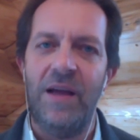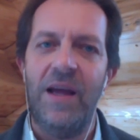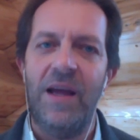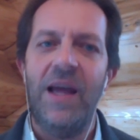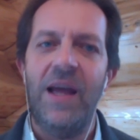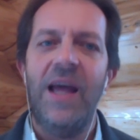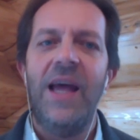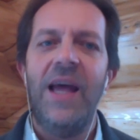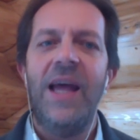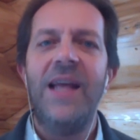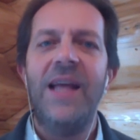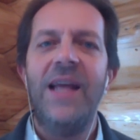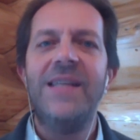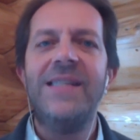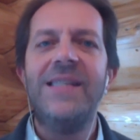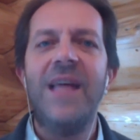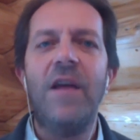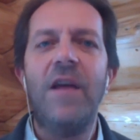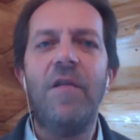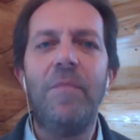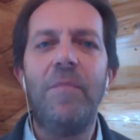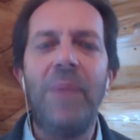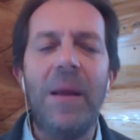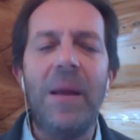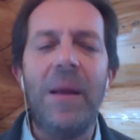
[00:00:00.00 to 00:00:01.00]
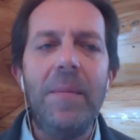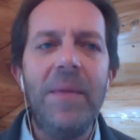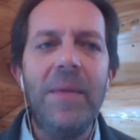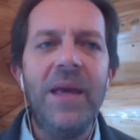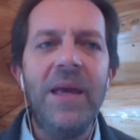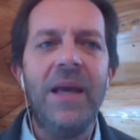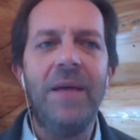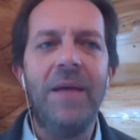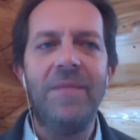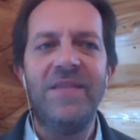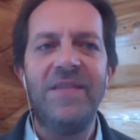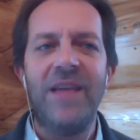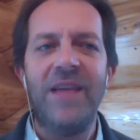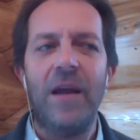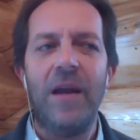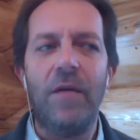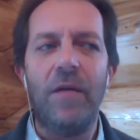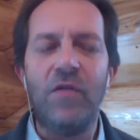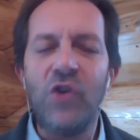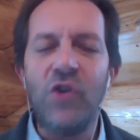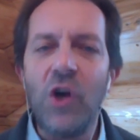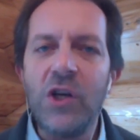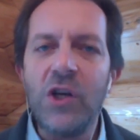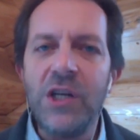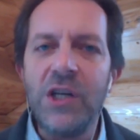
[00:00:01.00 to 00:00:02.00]
instead of blaming, instead of
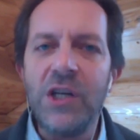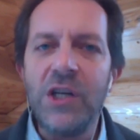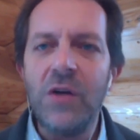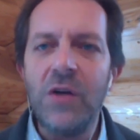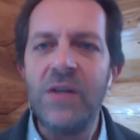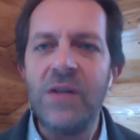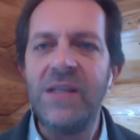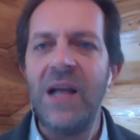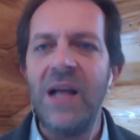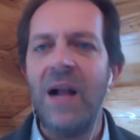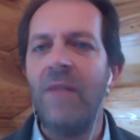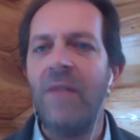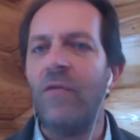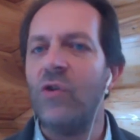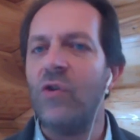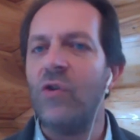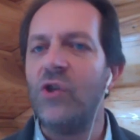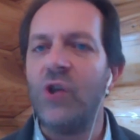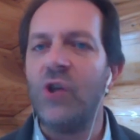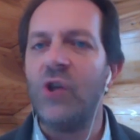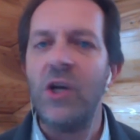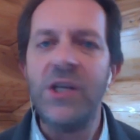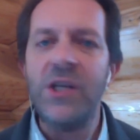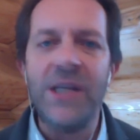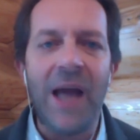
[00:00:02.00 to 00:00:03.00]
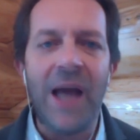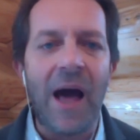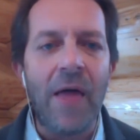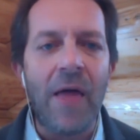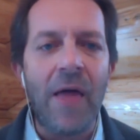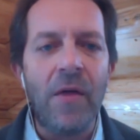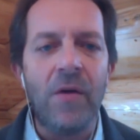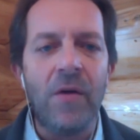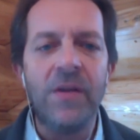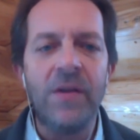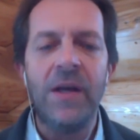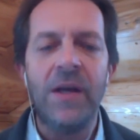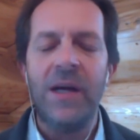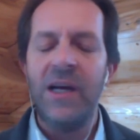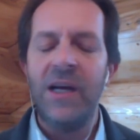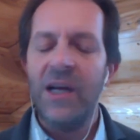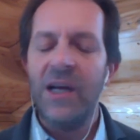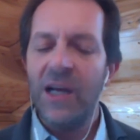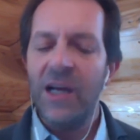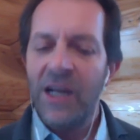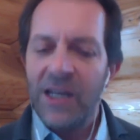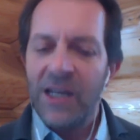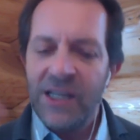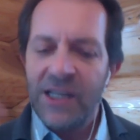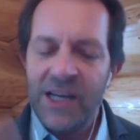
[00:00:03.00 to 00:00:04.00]
judging yourself or judging others,
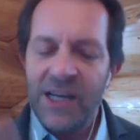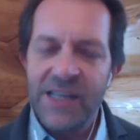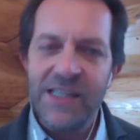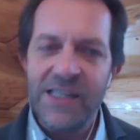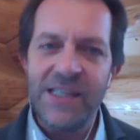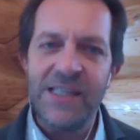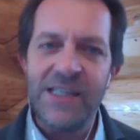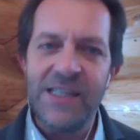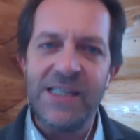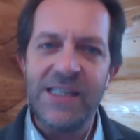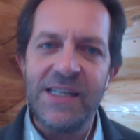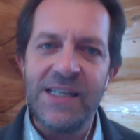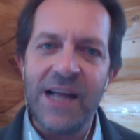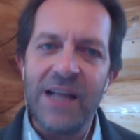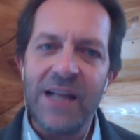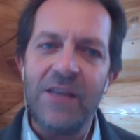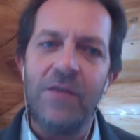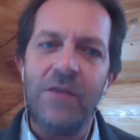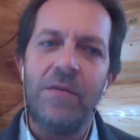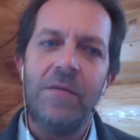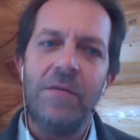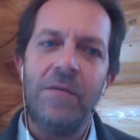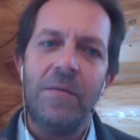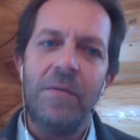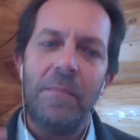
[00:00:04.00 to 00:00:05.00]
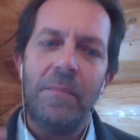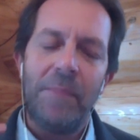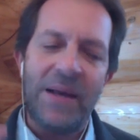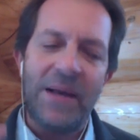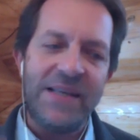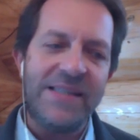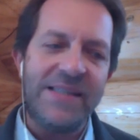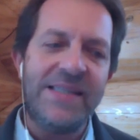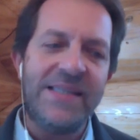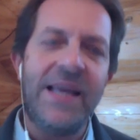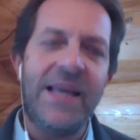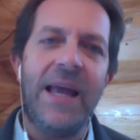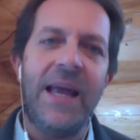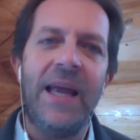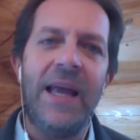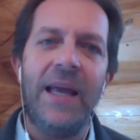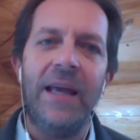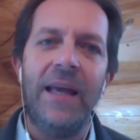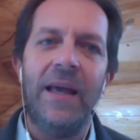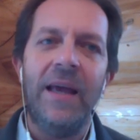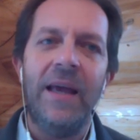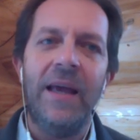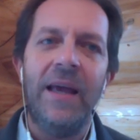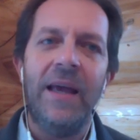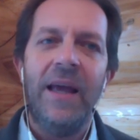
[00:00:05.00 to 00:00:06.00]
just start by saying,
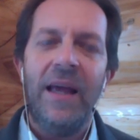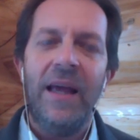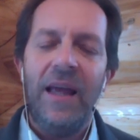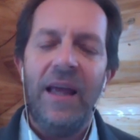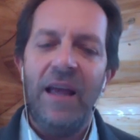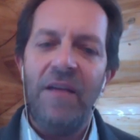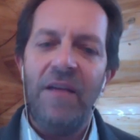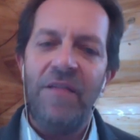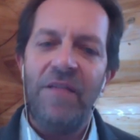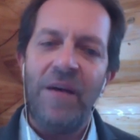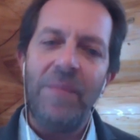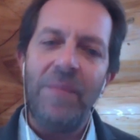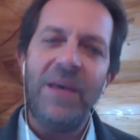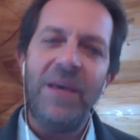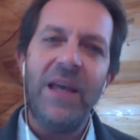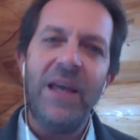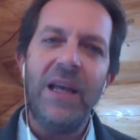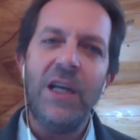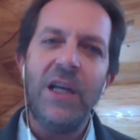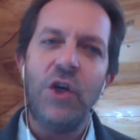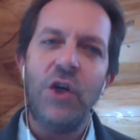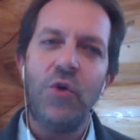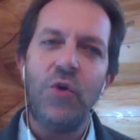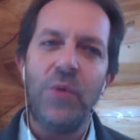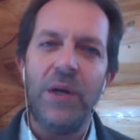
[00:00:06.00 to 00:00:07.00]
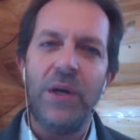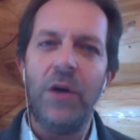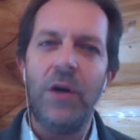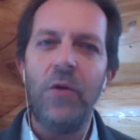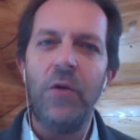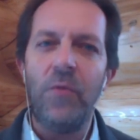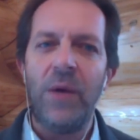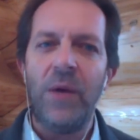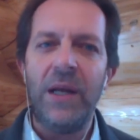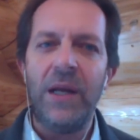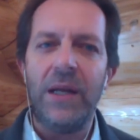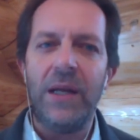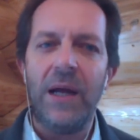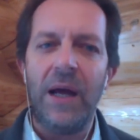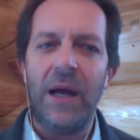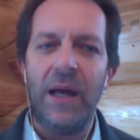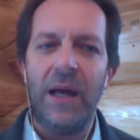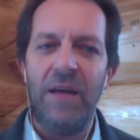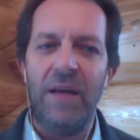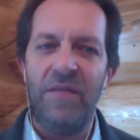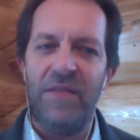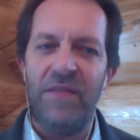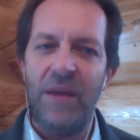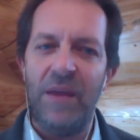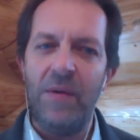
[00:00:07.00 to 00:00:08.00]
if I'm getting triggered right now, if
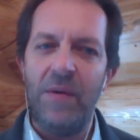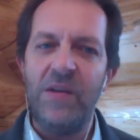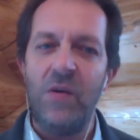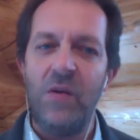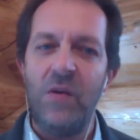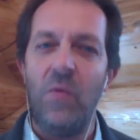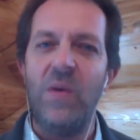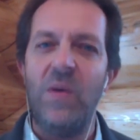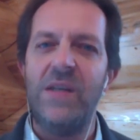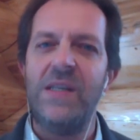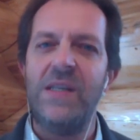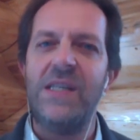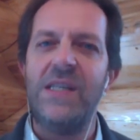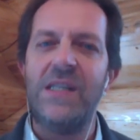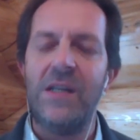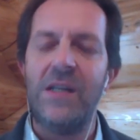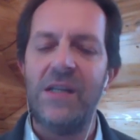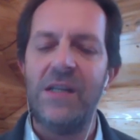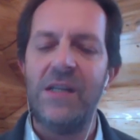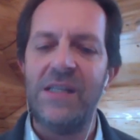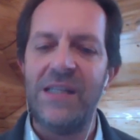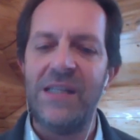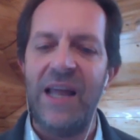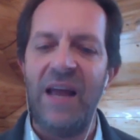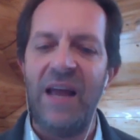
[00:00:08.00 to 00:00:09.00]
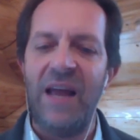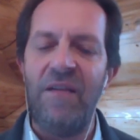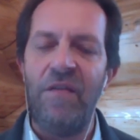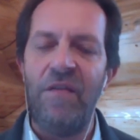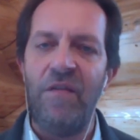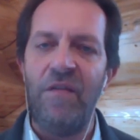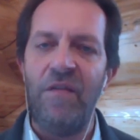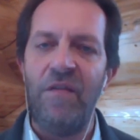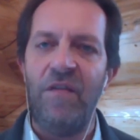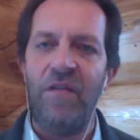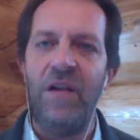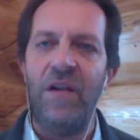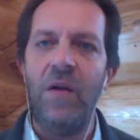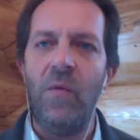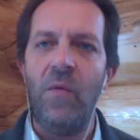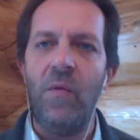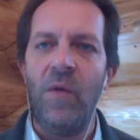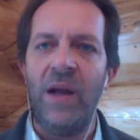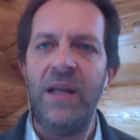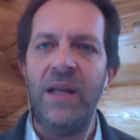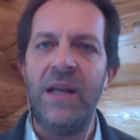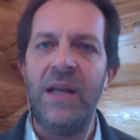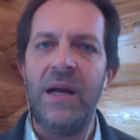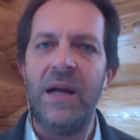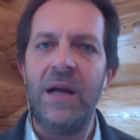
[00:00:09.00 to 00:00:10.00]
there is a resistance that I feel
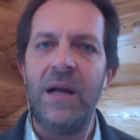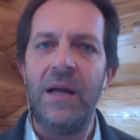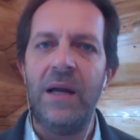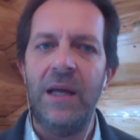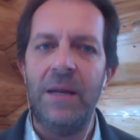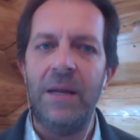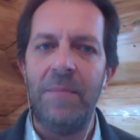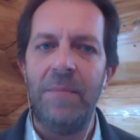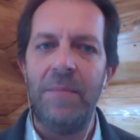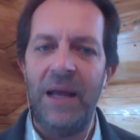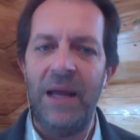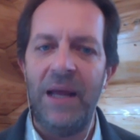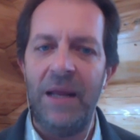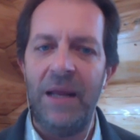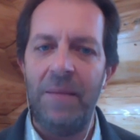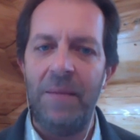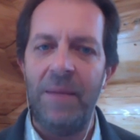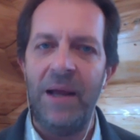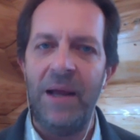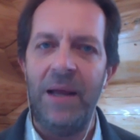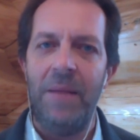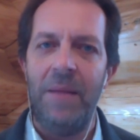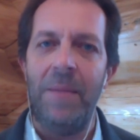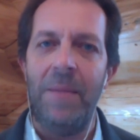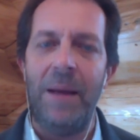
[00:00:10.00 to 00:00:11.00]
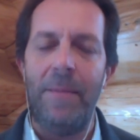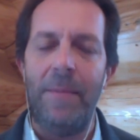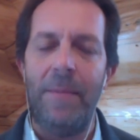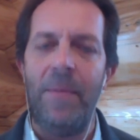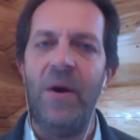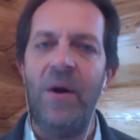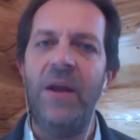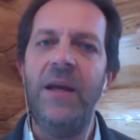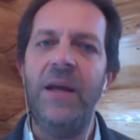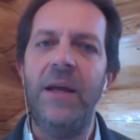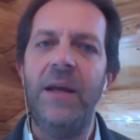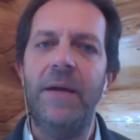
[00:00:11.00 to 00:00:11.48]
right now in my in my in my body,